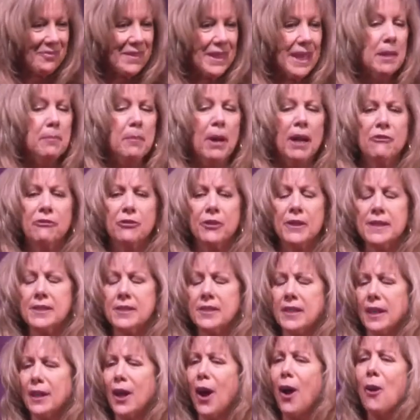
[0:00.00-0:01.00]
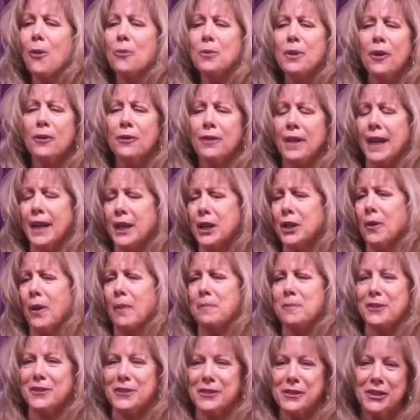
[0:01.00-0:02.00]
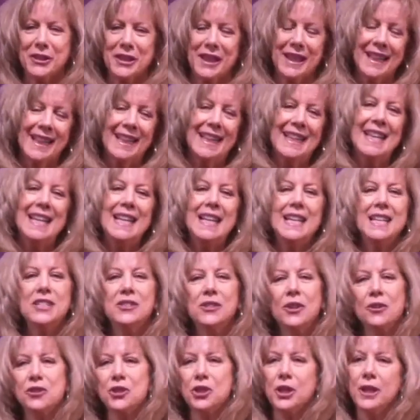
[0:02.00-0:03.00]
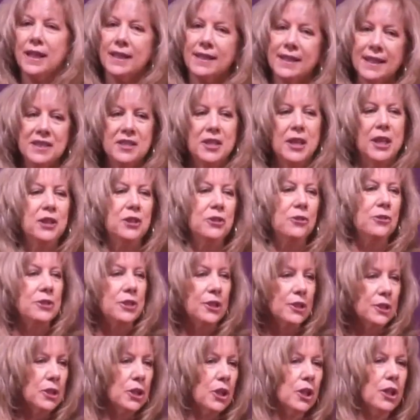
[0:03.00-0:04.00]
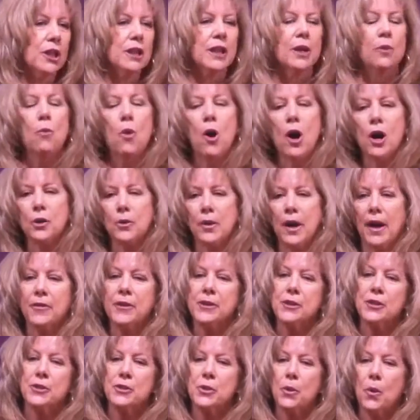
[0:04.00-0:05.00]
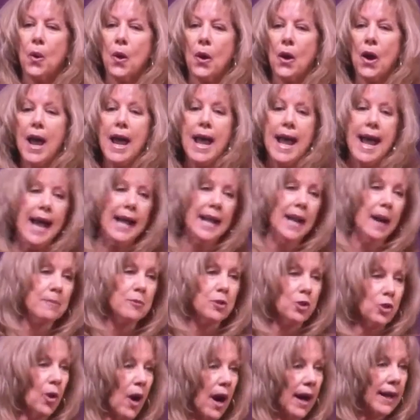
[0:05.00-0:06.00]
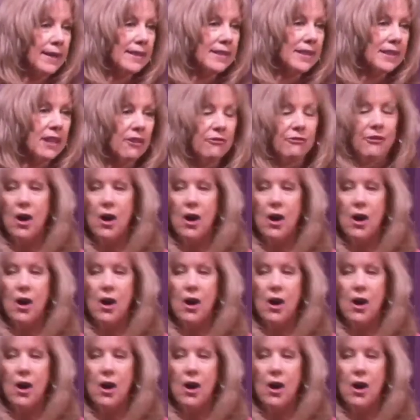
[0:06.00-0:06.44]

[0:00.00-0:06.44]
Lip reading: And my friend said, oh, no, thank you, I'm just looking. So she continued to look and walk around the store, and I'm trying stuff